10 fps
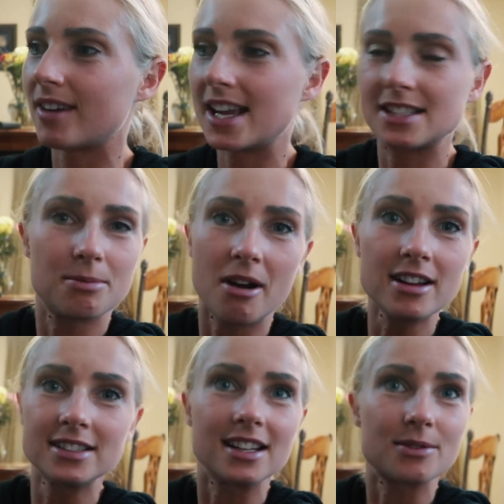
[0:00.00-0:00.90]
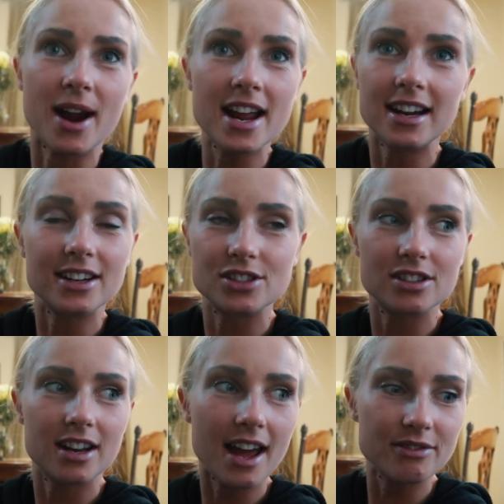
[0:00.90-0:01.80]
it's a process, right?
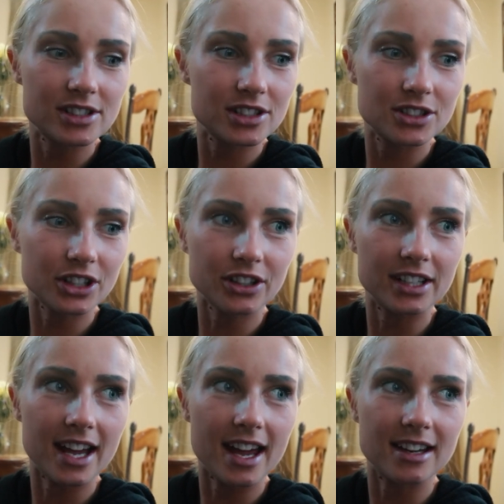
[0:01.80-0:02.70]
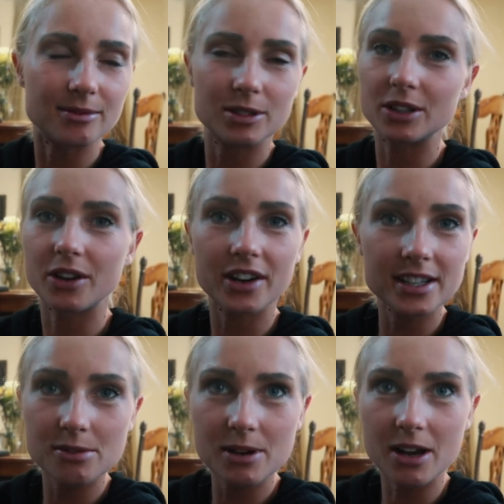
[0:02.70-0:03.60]
Life is a journey, and we learn
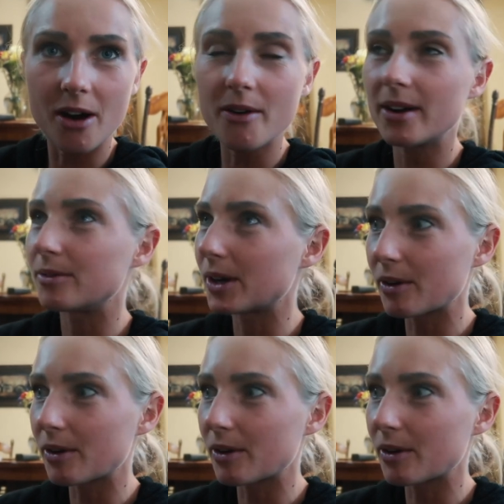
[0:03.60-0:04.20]
as we go and we